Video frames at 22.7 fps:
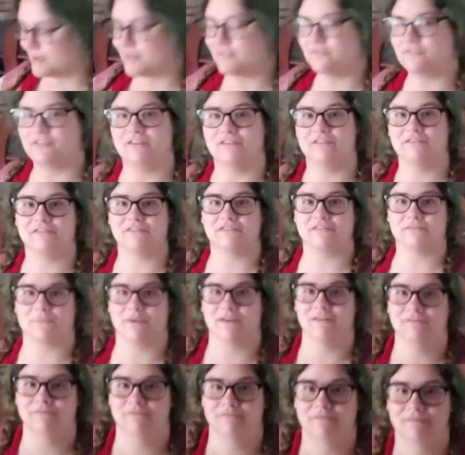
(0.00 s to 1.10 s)
my videos as
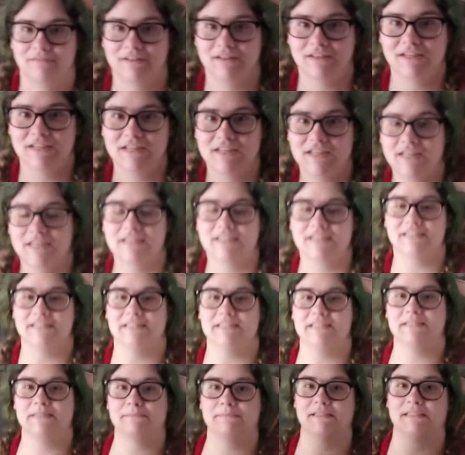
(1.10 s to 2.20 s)
well. This
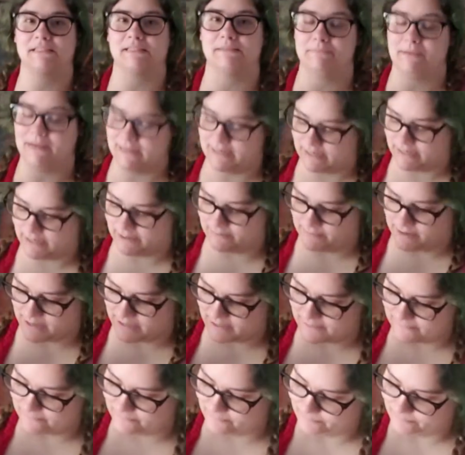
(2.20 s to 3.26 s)
is my knitting buddy.